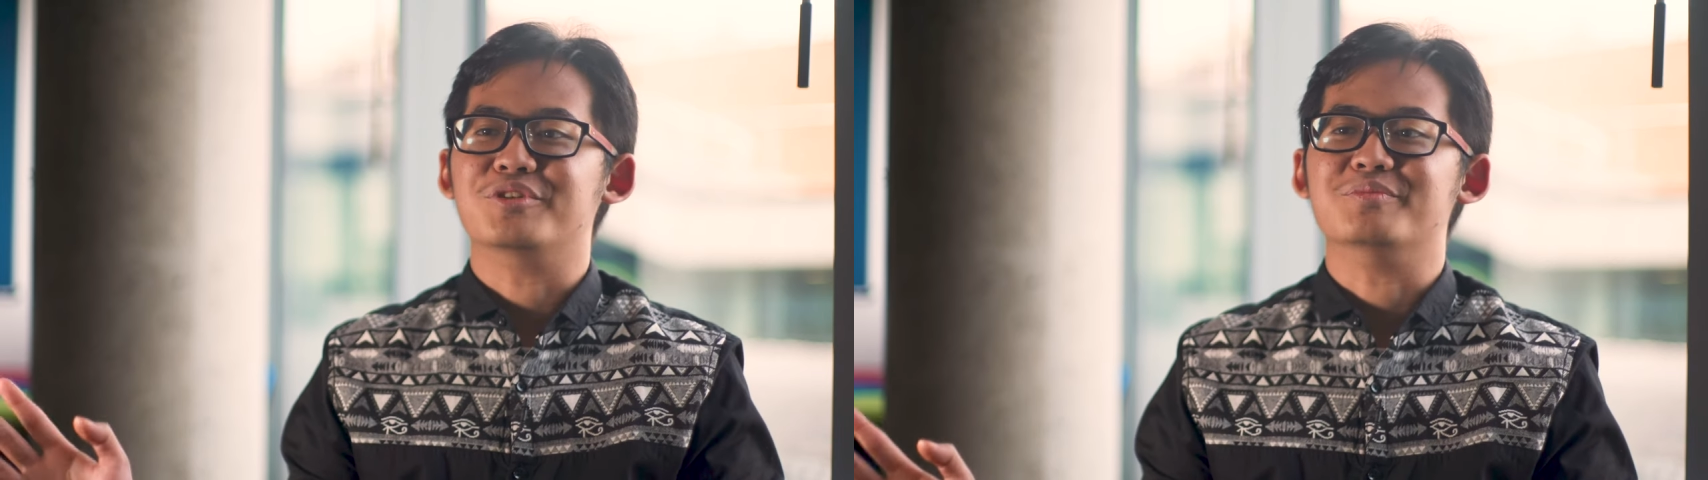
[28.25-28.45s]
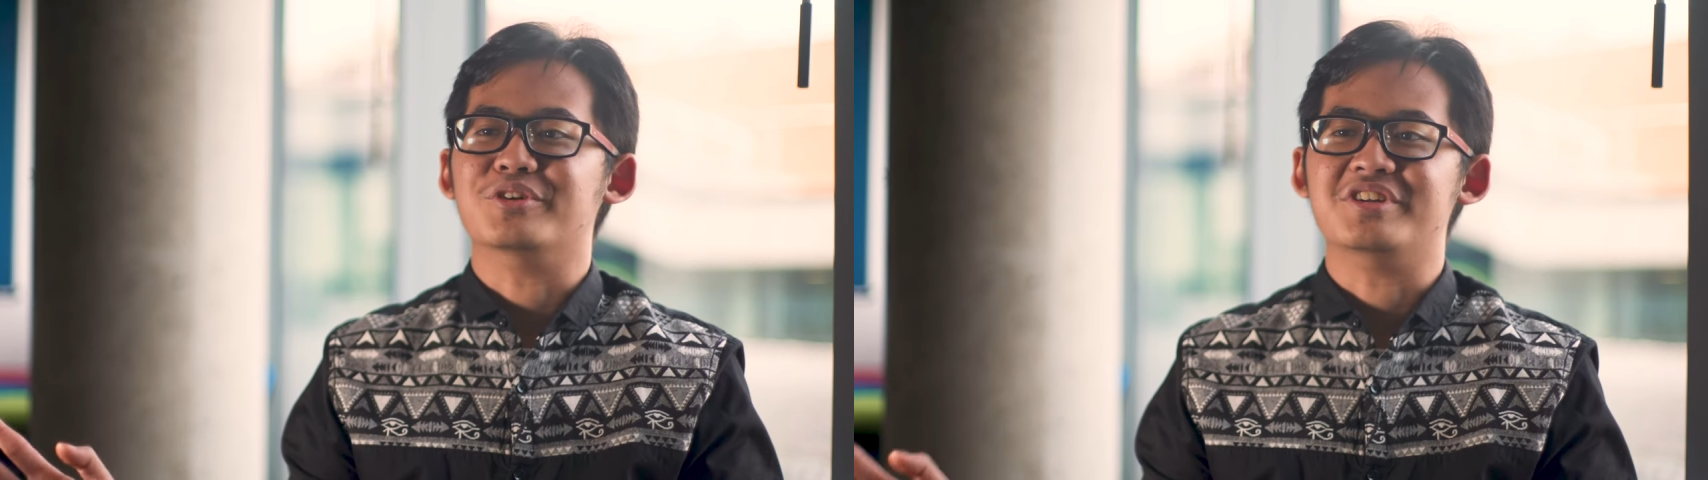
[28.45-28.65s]

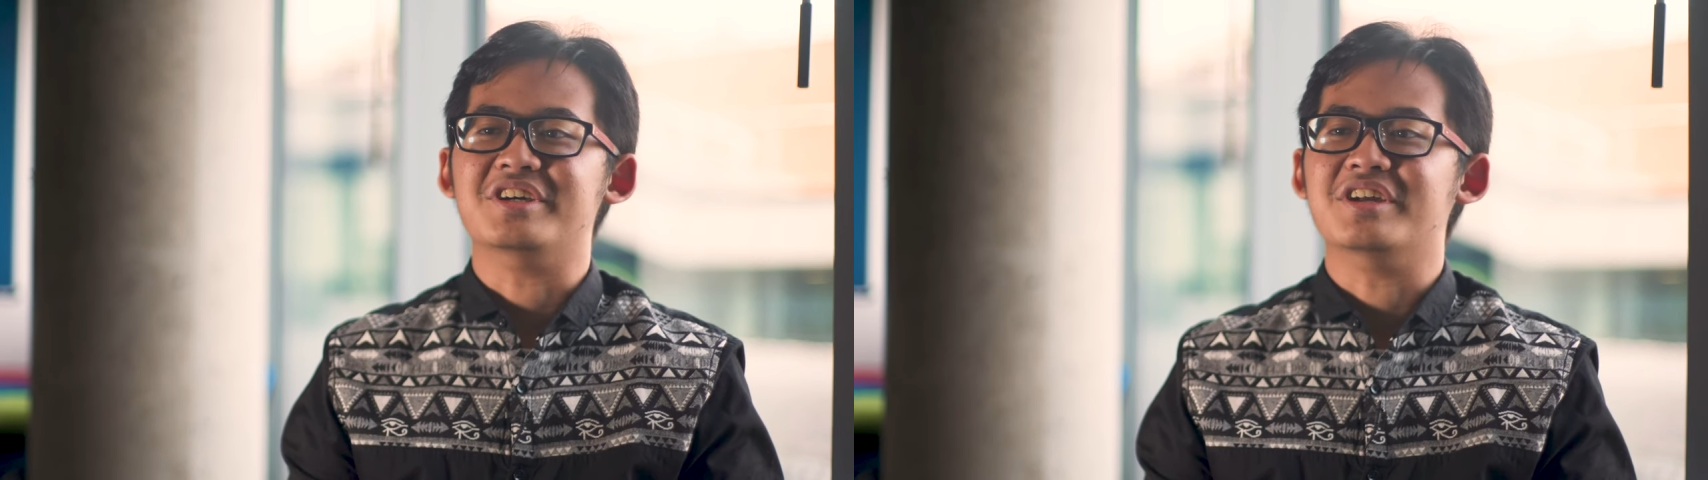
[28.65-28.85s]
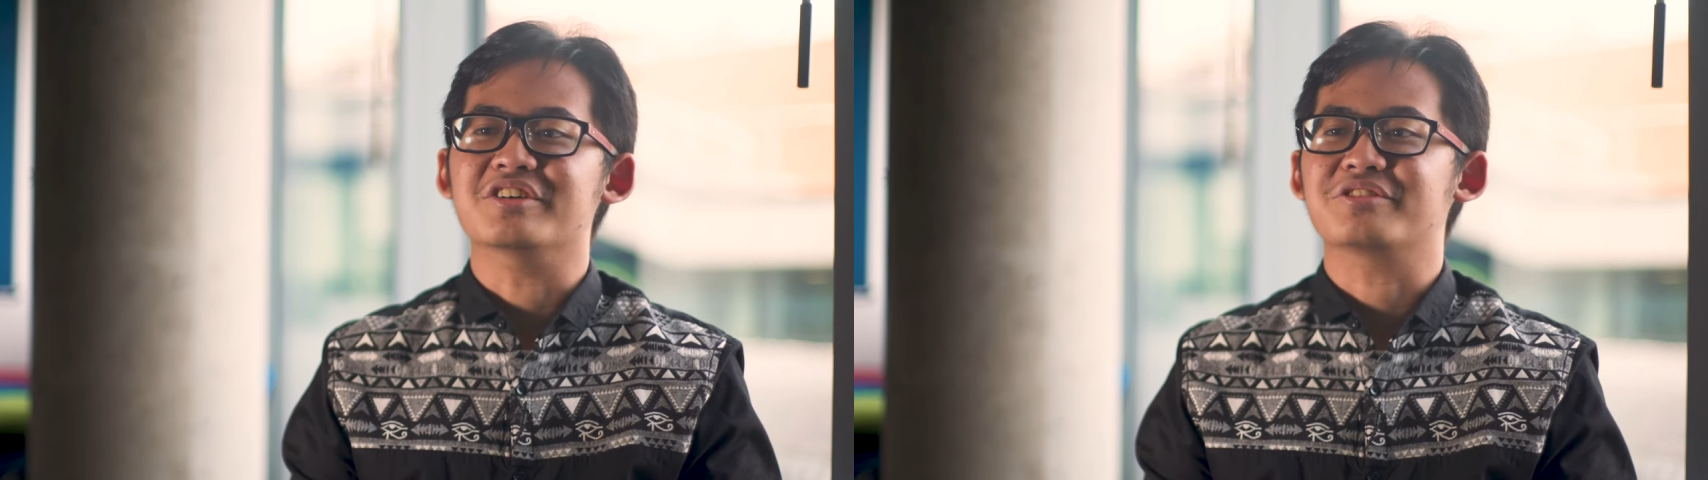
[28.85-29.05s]
more about the
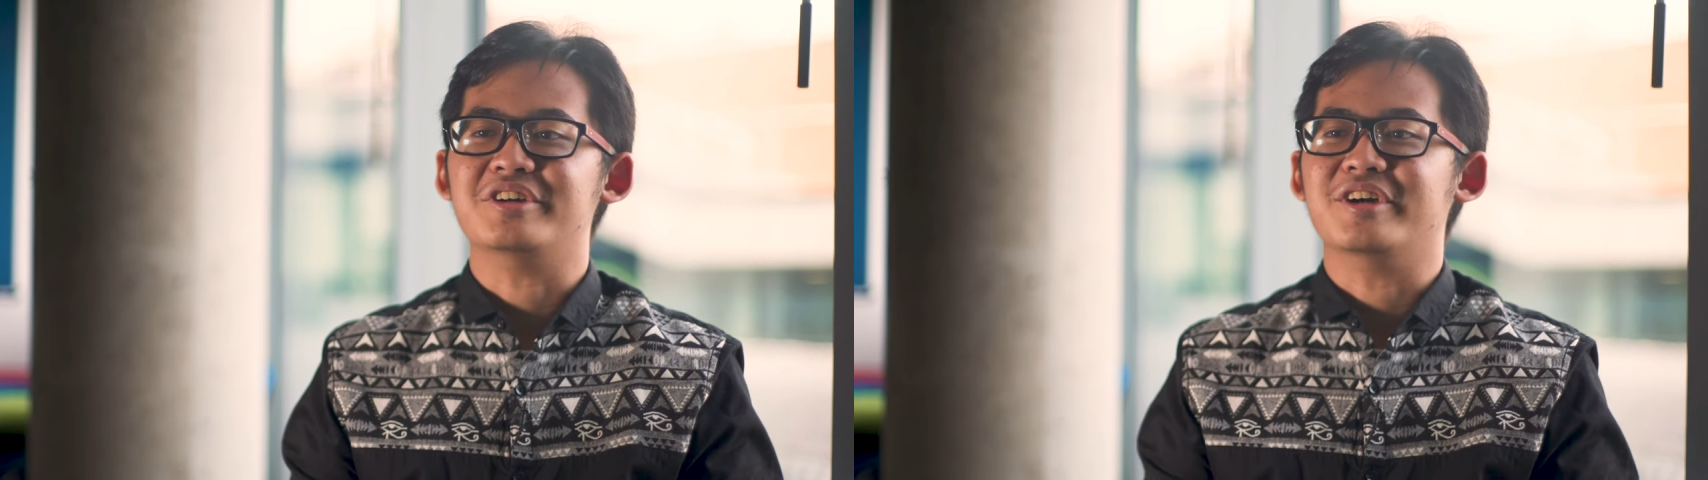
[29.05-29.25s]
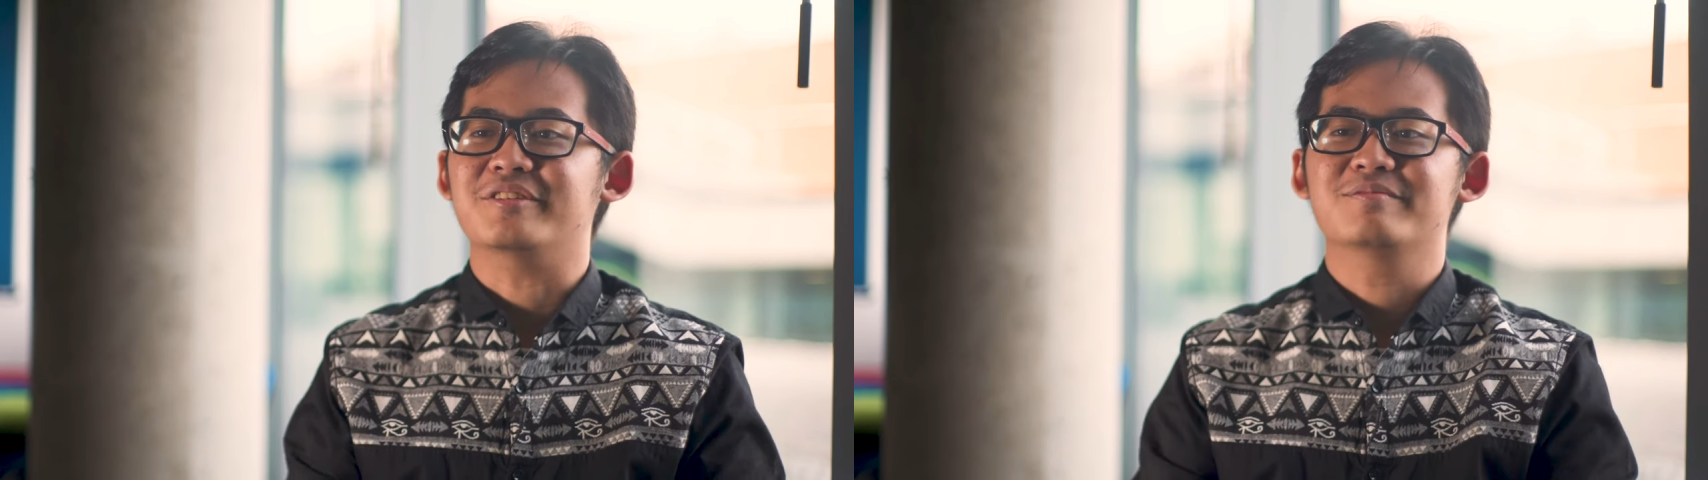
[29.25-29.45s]

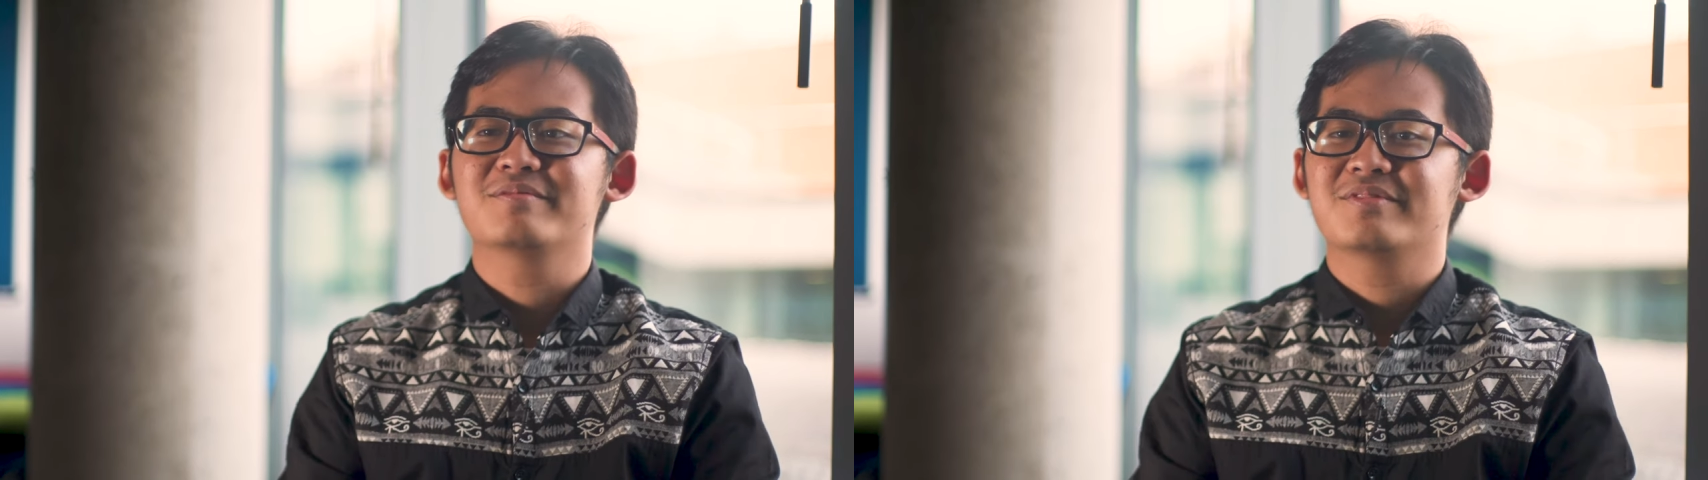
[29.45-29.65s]
industry and